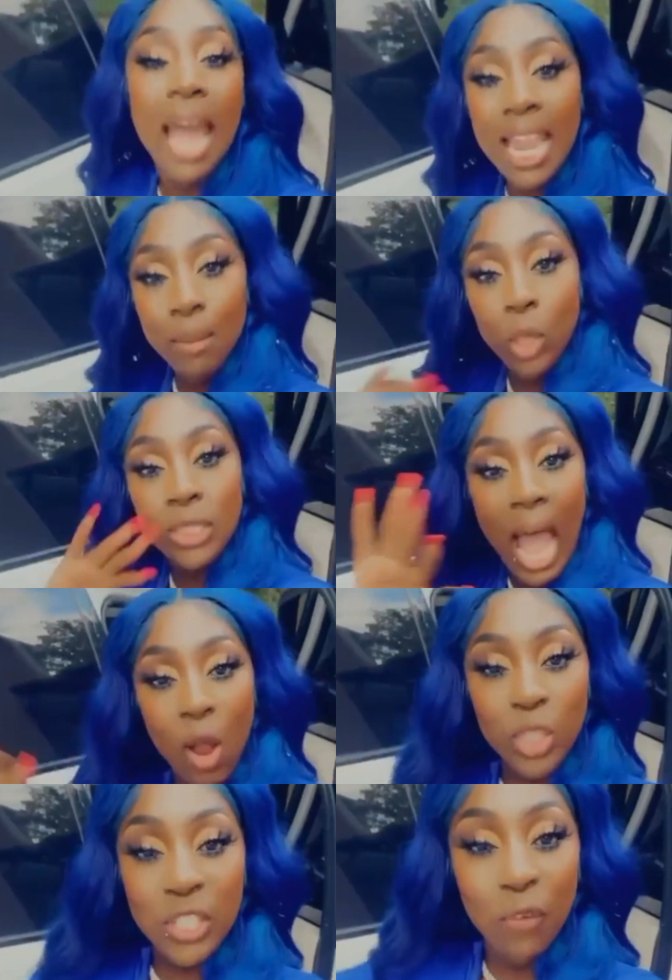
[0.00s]
You see me? So
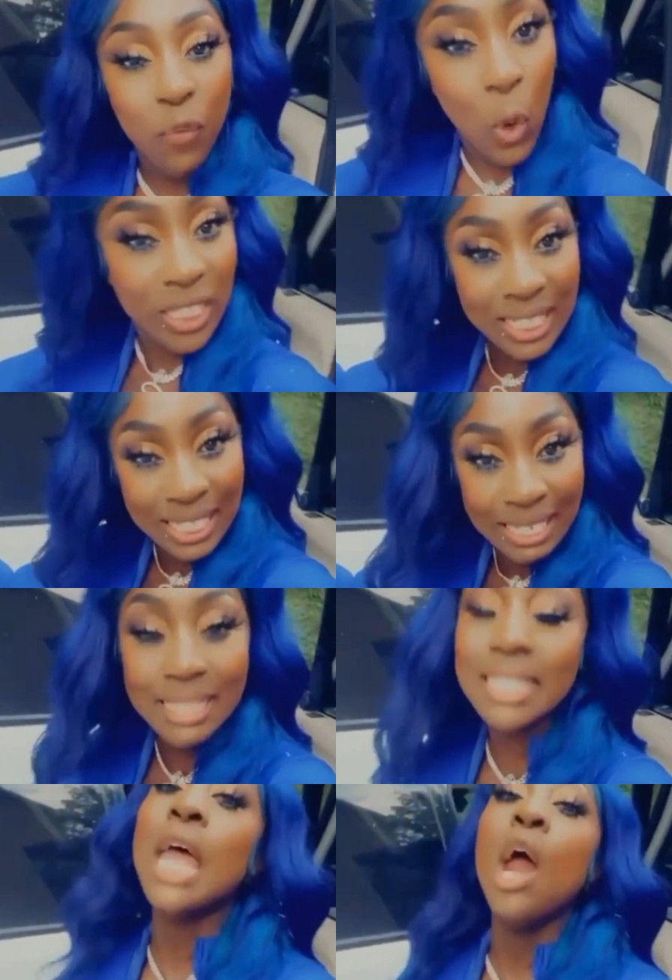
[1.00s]
big up Diani as
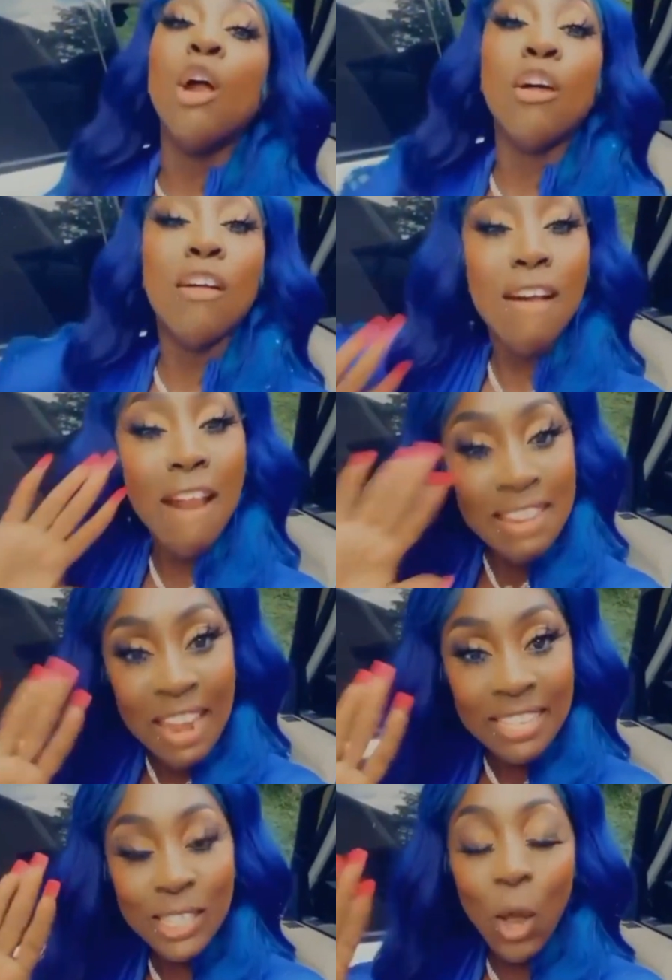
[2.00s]
well too.
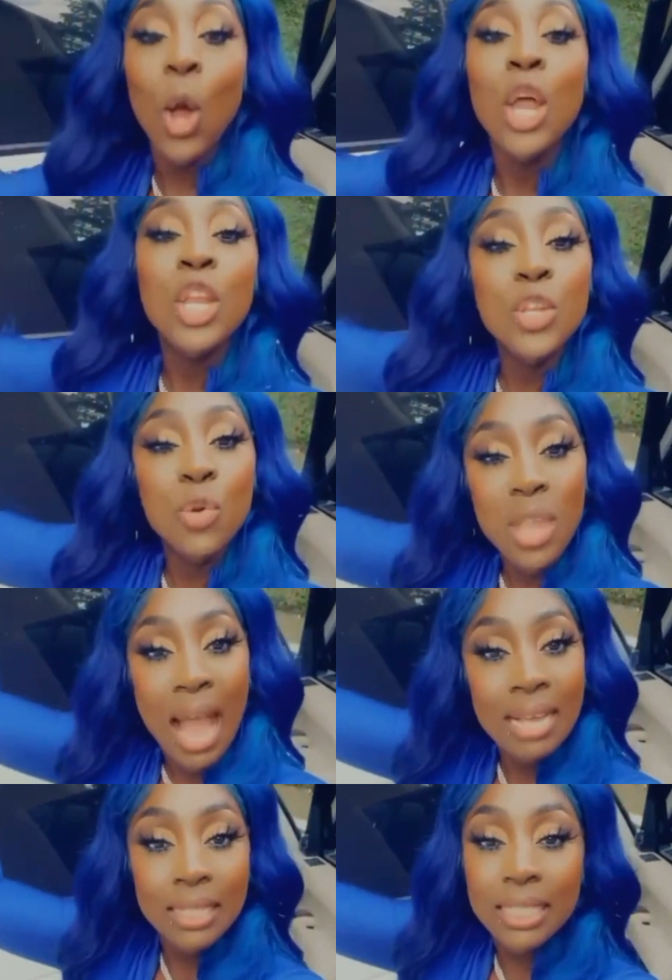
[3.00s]
Yeah. So
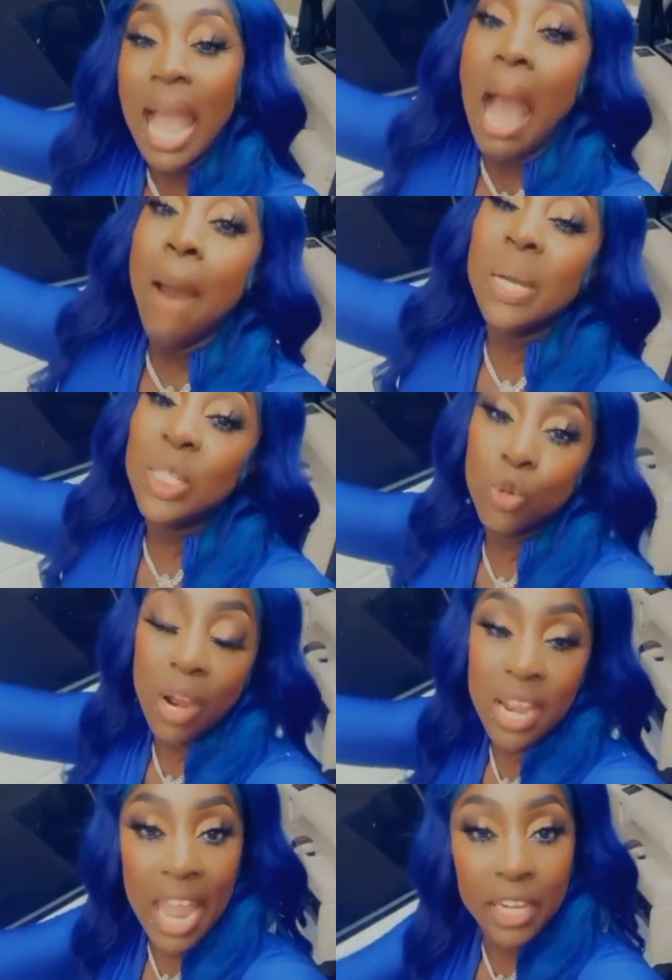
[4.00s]
people, the next thing we want to
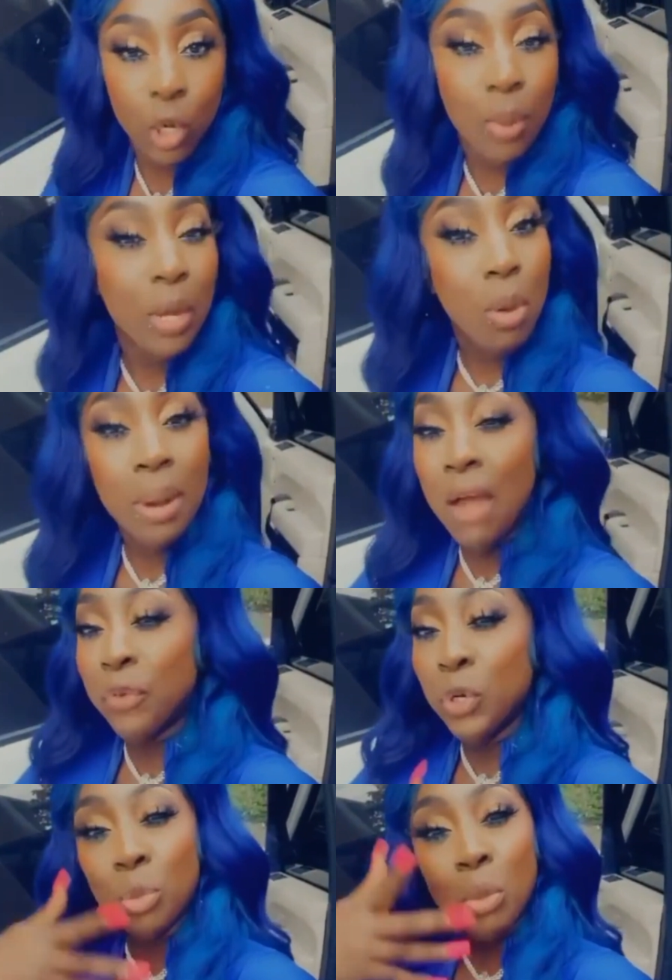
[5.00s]
show them, I want to show
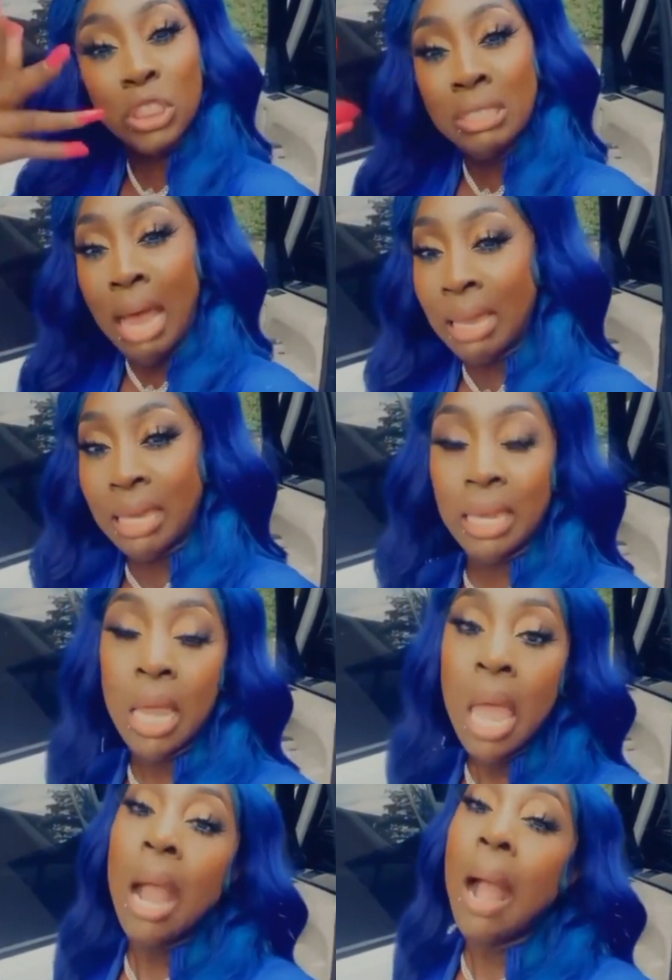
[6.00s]
Spice. I
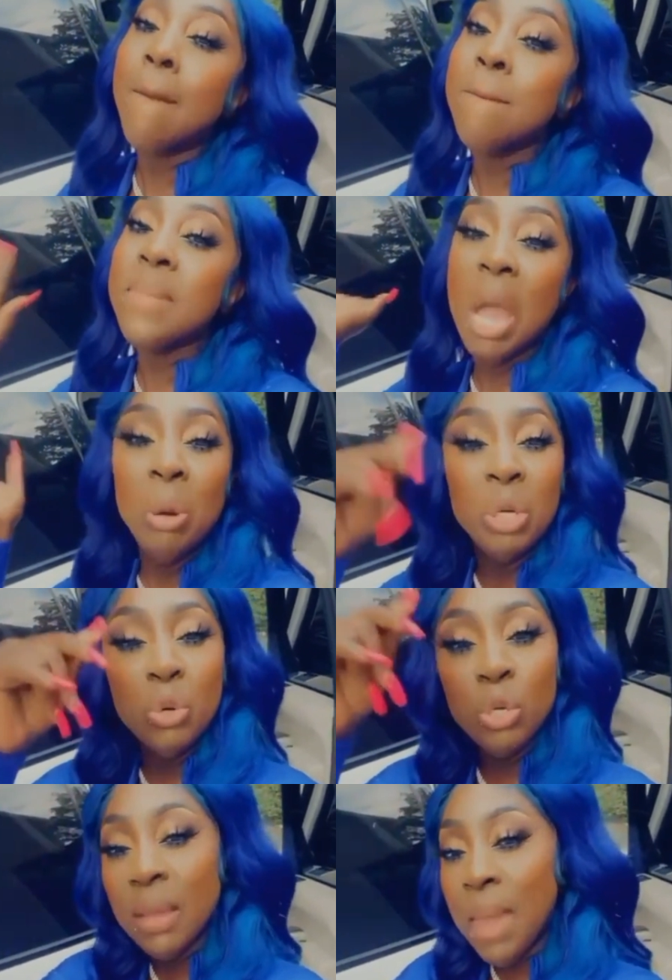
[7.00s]
run with the Lions them.
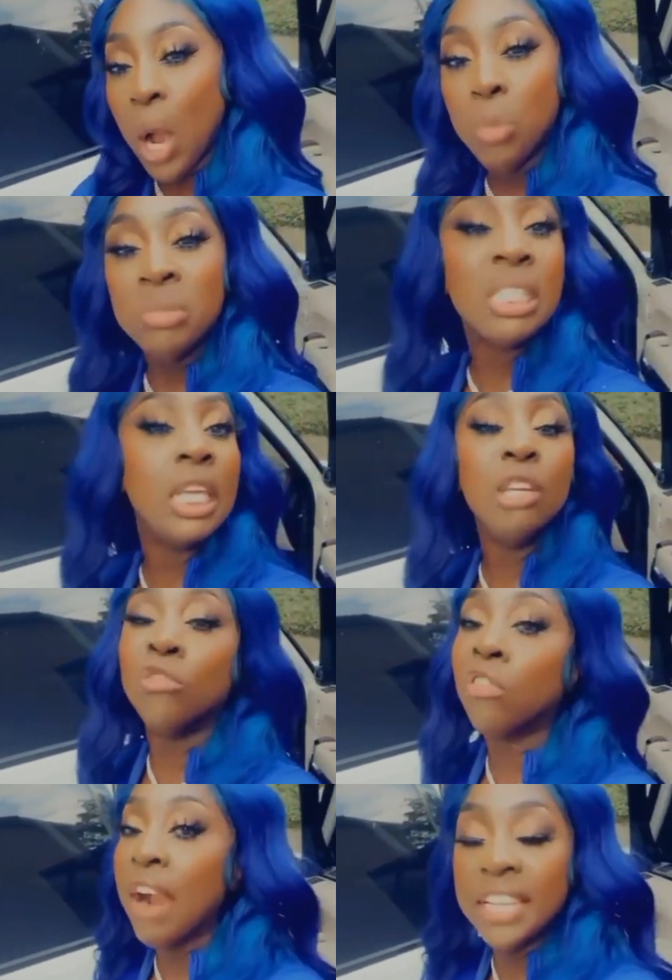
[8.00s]
You know, say
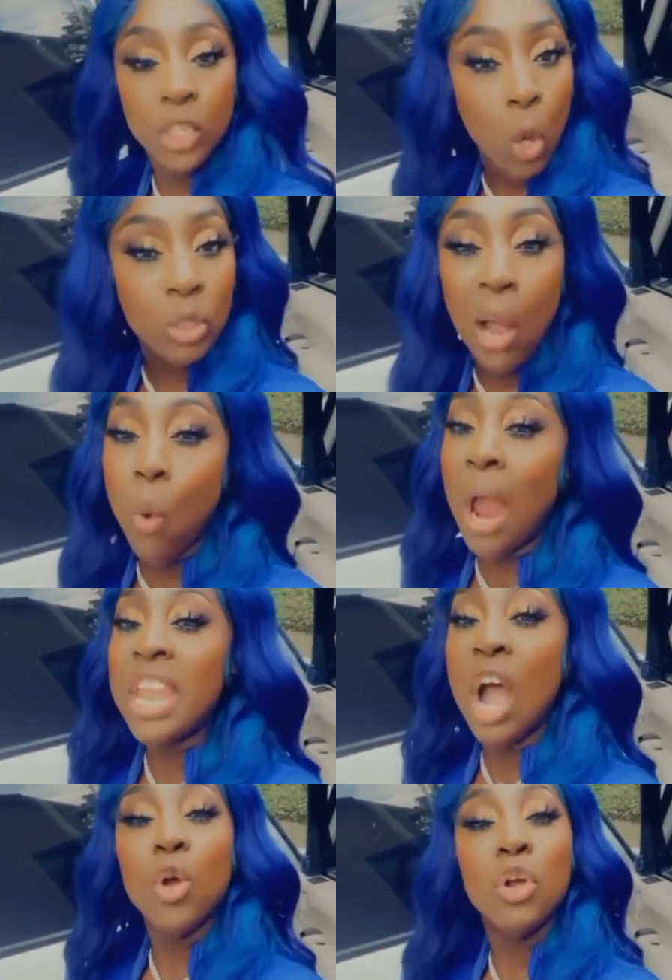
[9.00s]
Spice is a
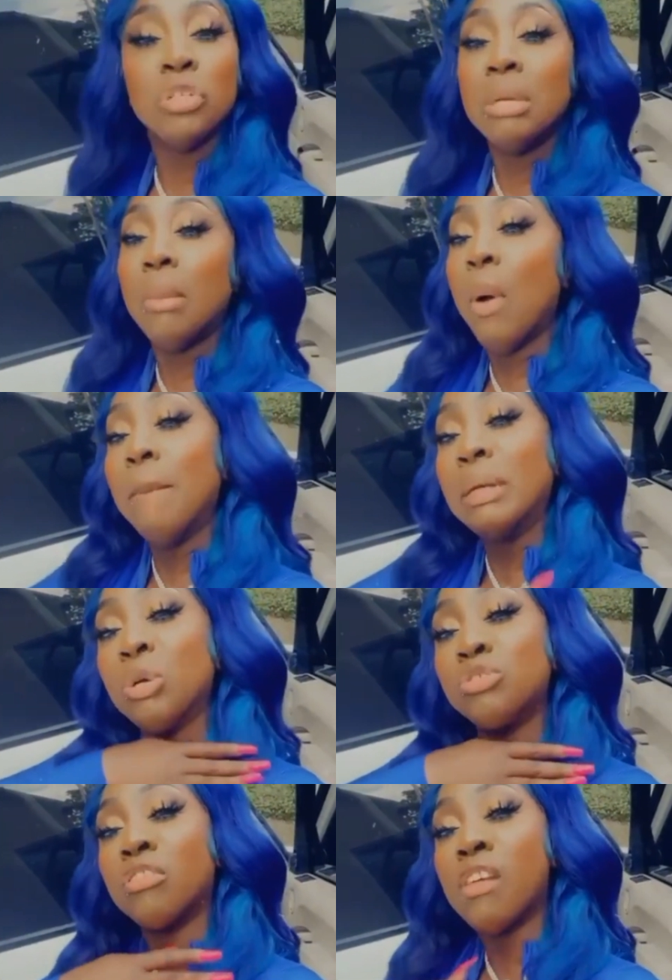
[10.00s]
Leo, so she
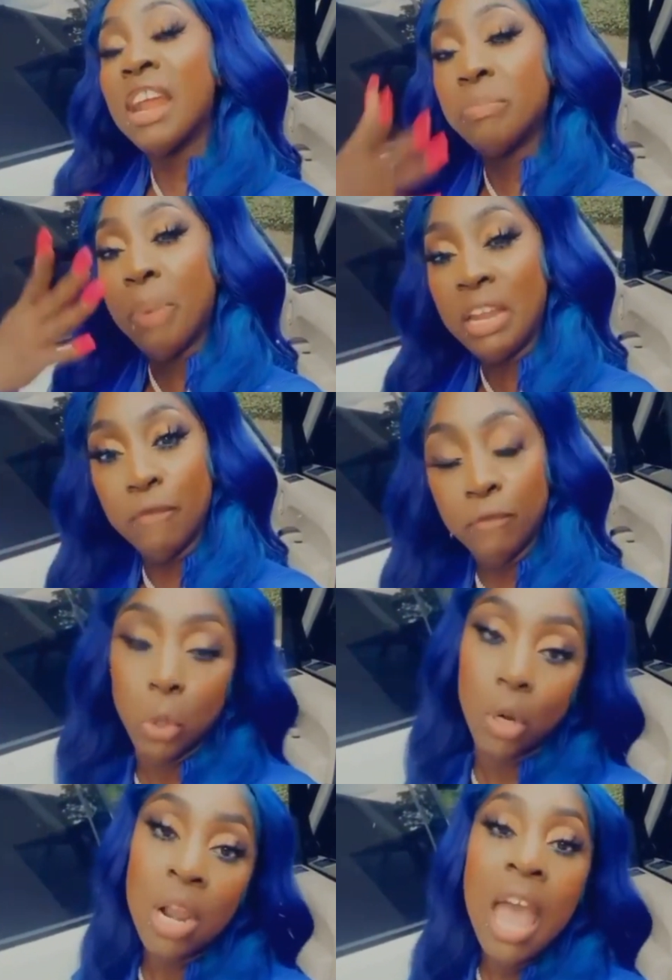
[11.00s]
represent out with the
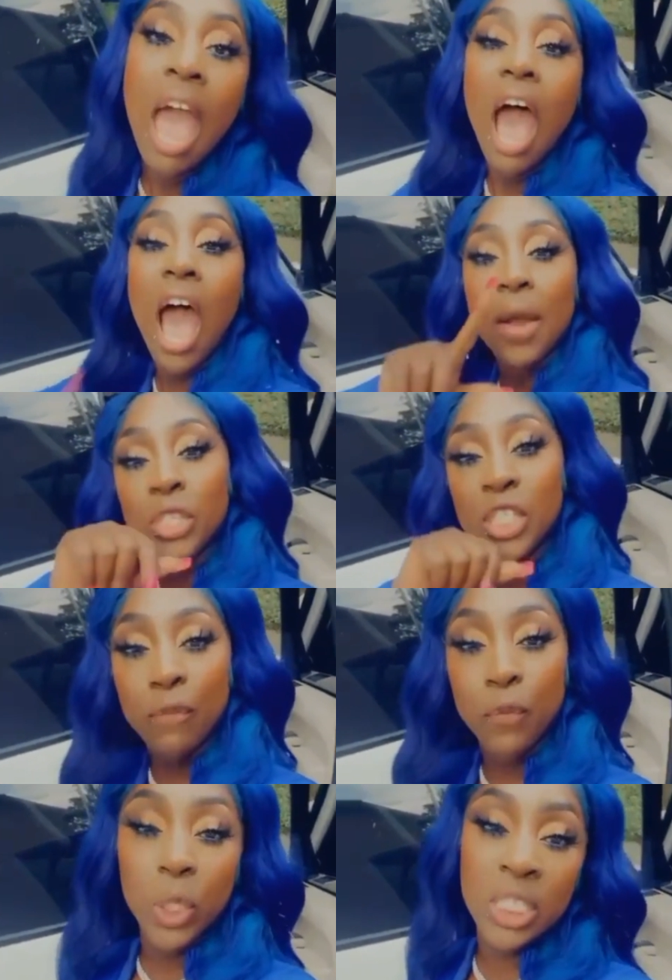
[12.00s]
lion them. So take a
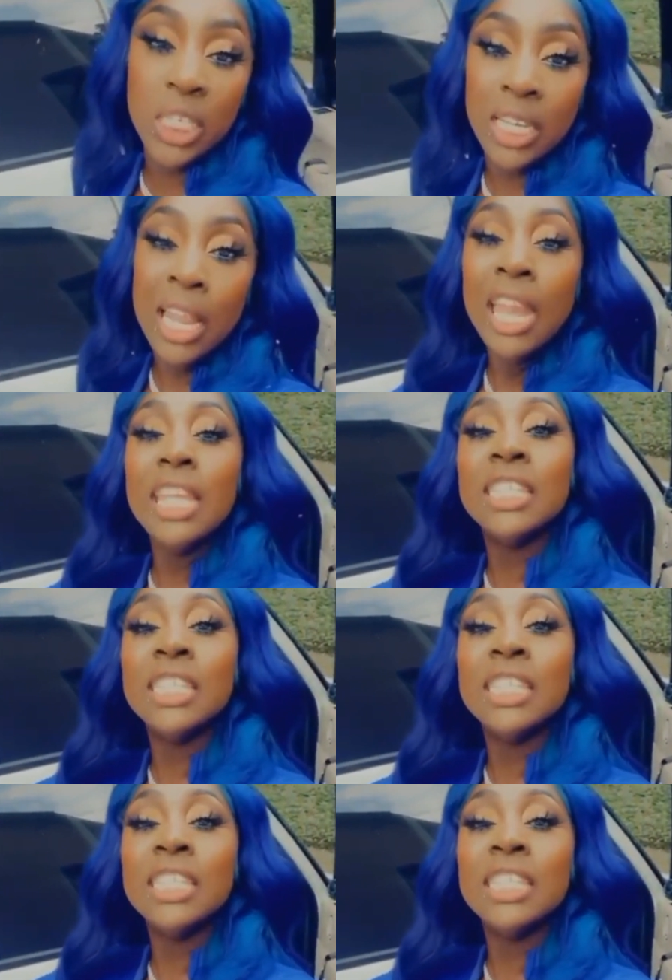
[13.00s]
look at this video.